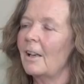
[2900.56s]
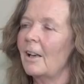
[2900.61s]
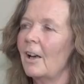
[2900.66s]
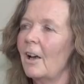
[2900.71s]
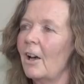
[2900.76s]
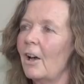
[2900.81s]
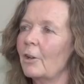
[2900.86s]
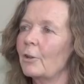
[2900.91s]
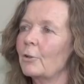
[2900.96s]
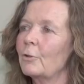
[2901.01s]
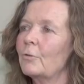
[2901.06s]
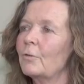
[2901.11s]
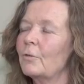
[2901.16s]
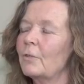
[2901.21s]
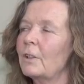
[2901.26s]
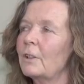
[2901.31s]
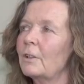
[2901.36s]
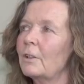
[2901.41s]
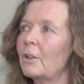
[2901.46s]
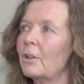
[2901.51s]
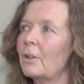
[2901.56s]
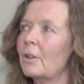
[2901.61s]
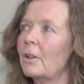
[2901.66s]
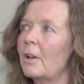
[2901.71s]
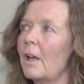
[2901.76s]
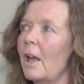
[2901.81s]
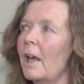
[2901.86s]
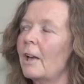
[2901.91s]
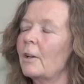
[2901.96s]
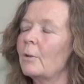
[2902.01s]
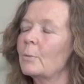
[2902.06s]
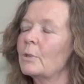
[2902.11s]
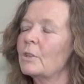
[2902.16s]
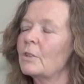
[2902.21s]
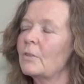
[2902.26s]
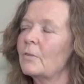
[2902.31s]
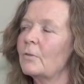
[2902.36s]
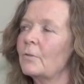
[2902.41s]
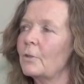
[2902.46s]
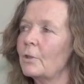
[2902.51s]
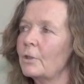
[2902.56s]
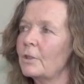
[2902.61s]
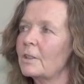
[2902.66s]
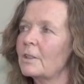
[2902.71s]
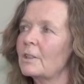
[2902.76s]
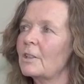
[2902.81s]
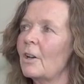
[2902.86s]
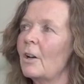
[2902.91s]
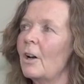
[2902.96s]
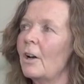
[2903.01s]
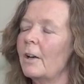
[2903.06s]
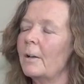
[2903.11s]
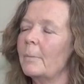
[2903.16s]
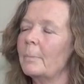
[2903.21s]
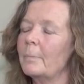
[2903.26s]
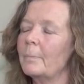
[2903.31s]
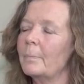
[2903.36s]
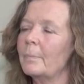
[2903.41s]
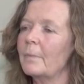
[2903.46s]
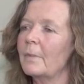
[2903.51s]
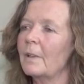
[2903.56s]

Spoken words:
I could feel her. And it was the first time